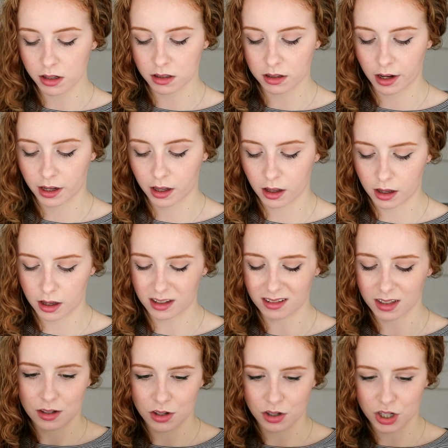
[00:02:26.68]
It's like a
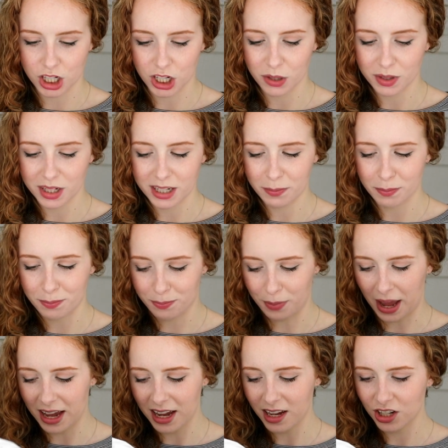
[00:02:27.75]
stony,
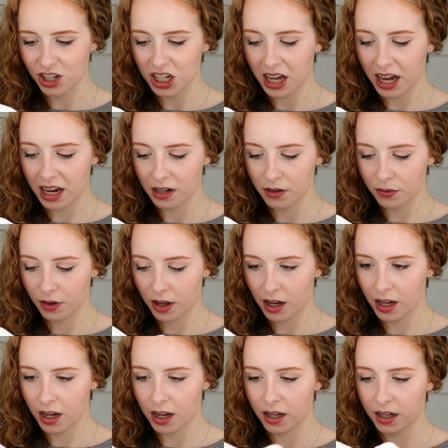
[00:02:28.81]
beigey kind of
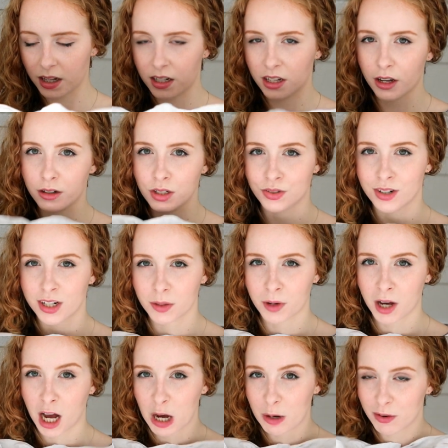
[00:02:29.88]
colour. And it goes really
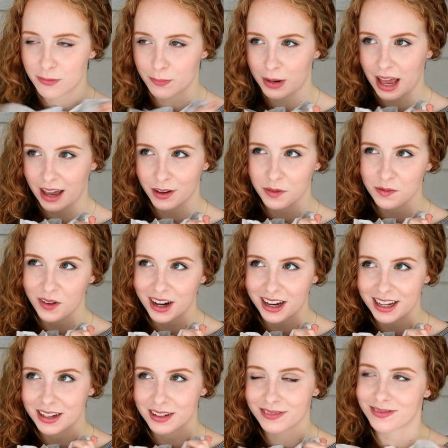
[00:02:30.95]
well with black and
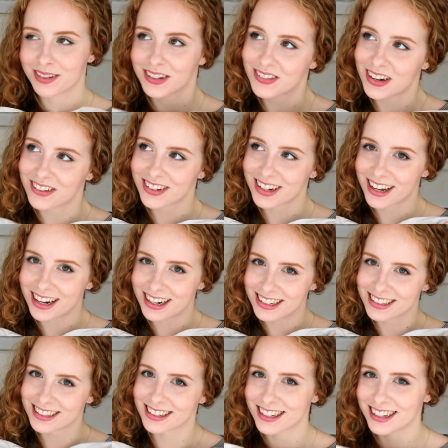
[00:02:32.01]
white, my favourite
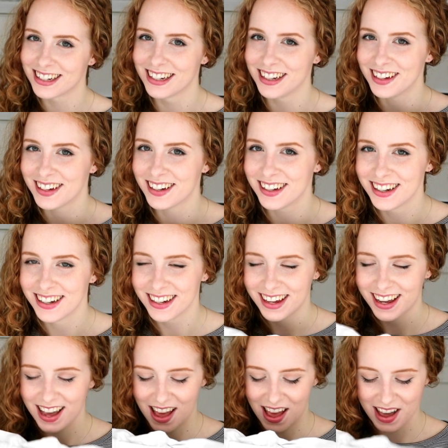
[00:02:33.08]
colours.
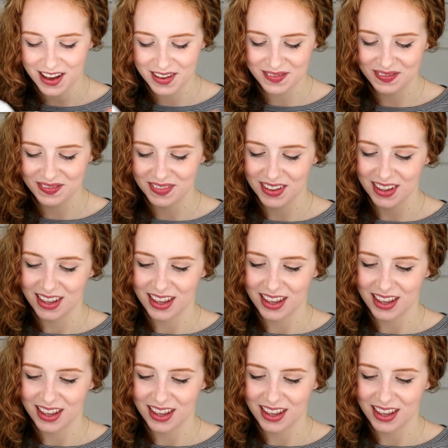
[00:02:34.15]
And